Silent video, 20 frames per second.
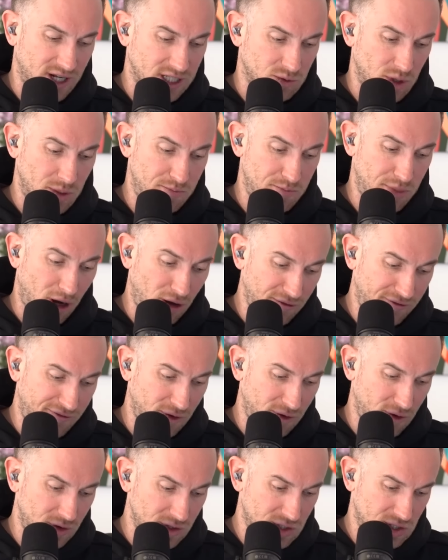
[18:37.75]
we bowl
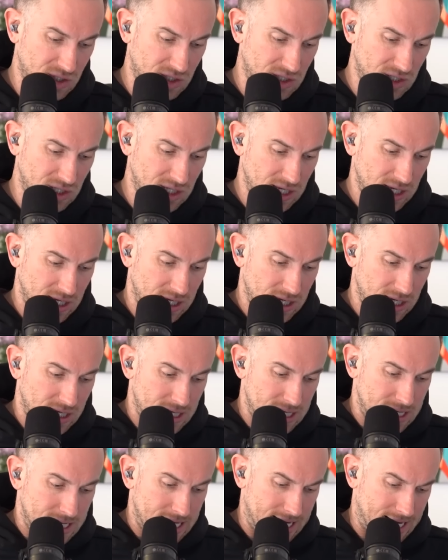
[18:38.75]
first?
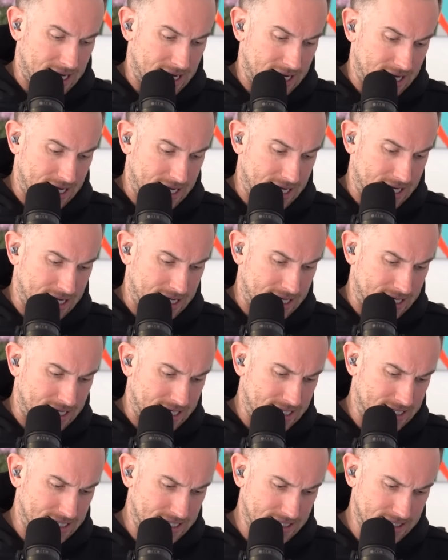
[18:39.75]

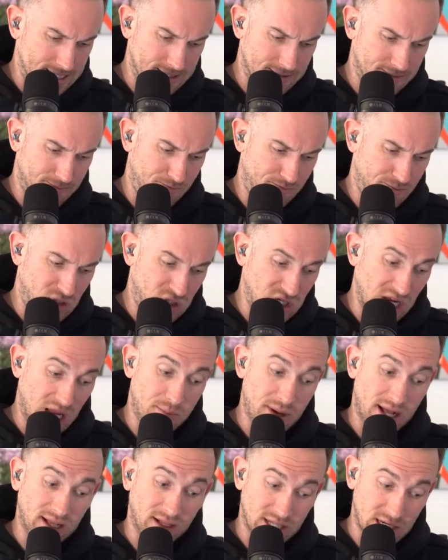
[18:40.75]

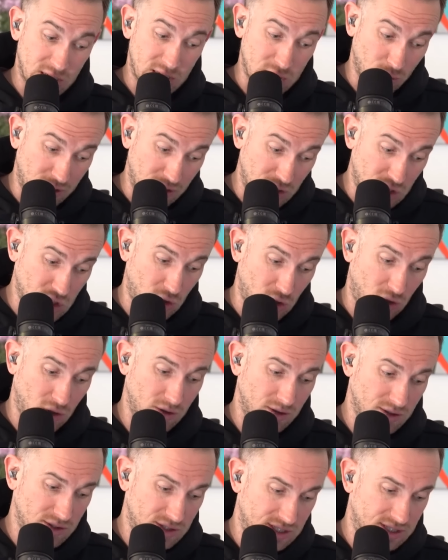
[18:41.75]
Bangladesh looking
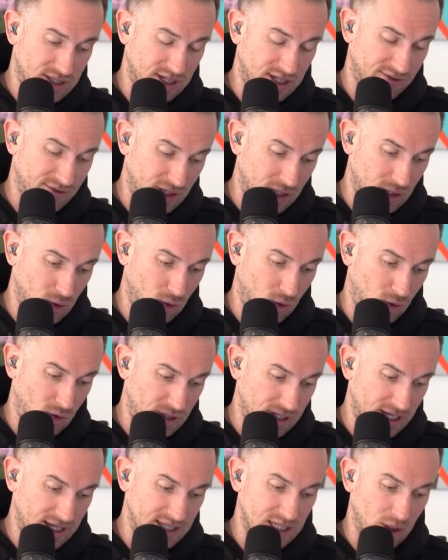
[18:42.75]
strong. Definitely good.
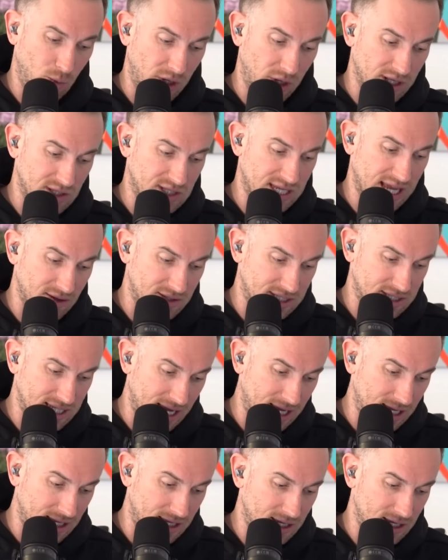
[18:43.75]
India wickets, how take?